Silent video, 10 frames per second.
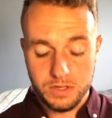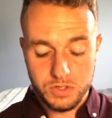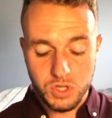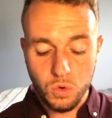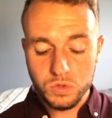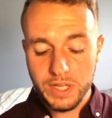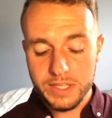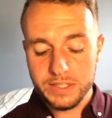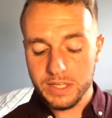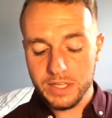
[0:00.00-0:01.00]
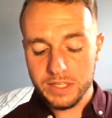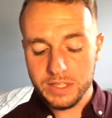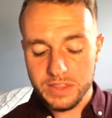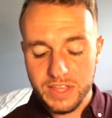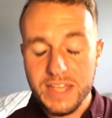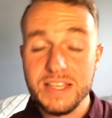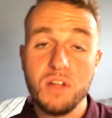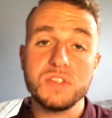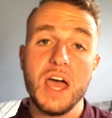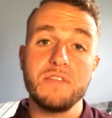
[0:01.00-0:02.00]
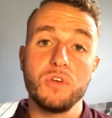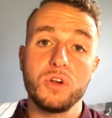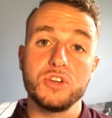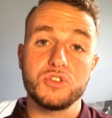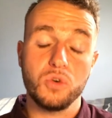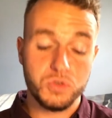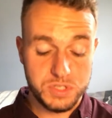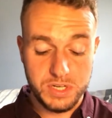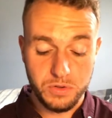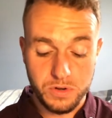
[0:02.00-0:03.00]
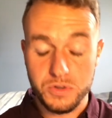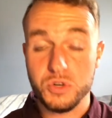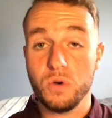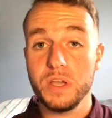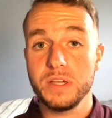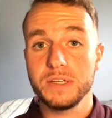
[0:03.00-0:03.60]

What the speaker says: Don't let the things outside of your control steal your joy.